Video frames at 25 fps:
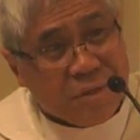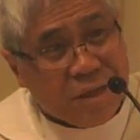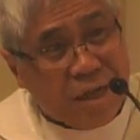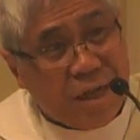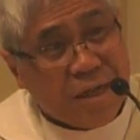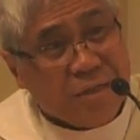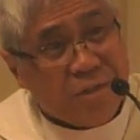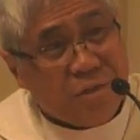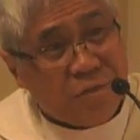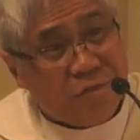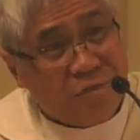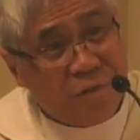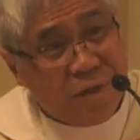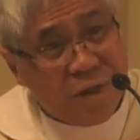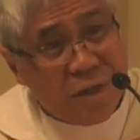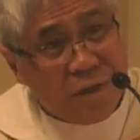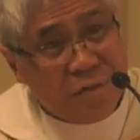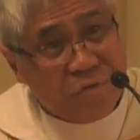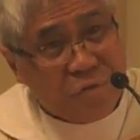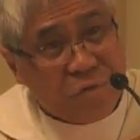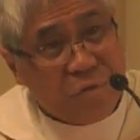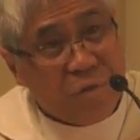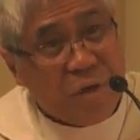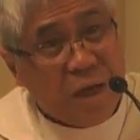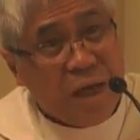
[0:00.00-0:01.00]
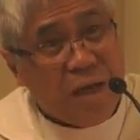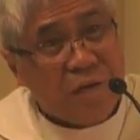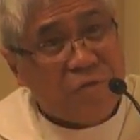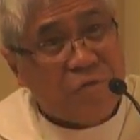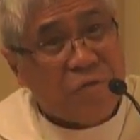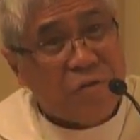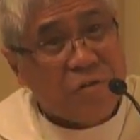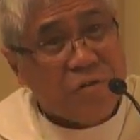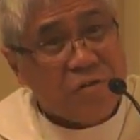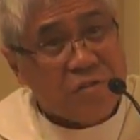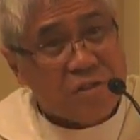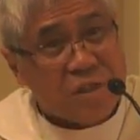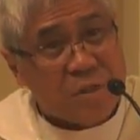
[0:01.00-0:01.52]
kind of love you have
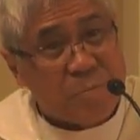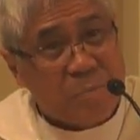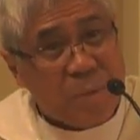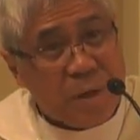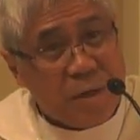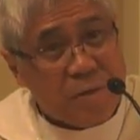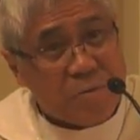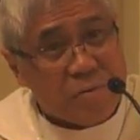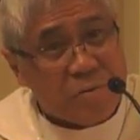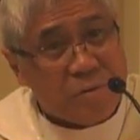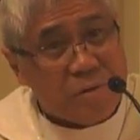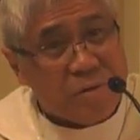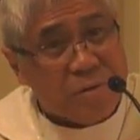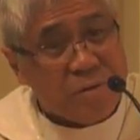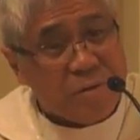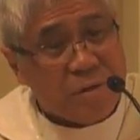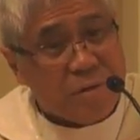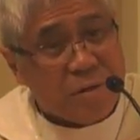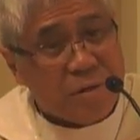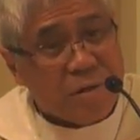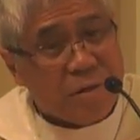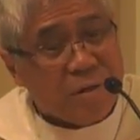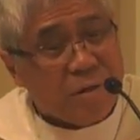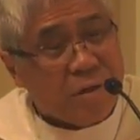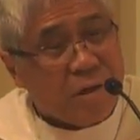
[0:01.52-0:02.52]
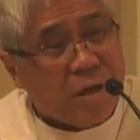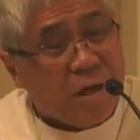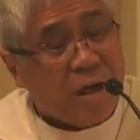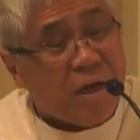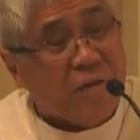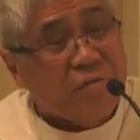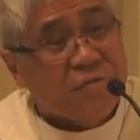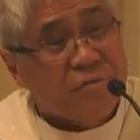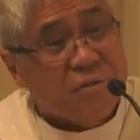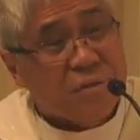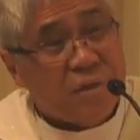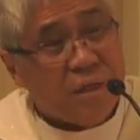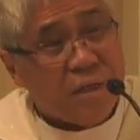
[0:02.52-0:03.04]
for your spouse,
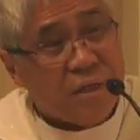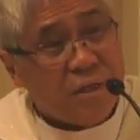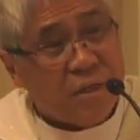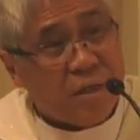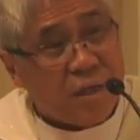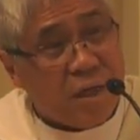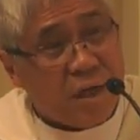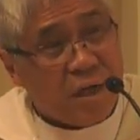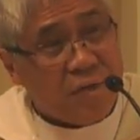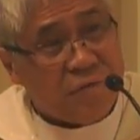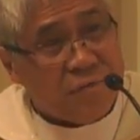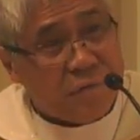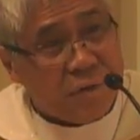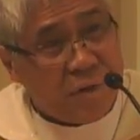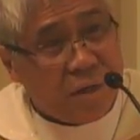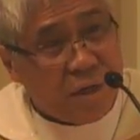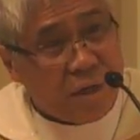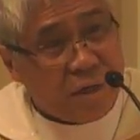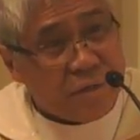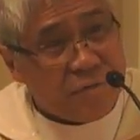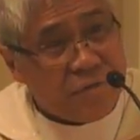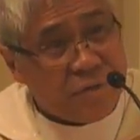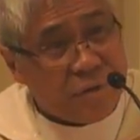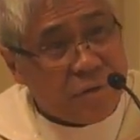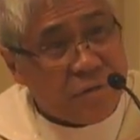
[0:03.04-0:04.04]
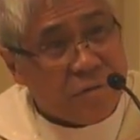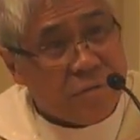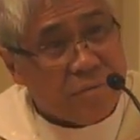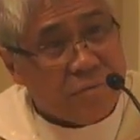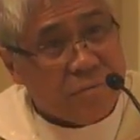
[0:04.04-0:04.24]
half dead, half alive?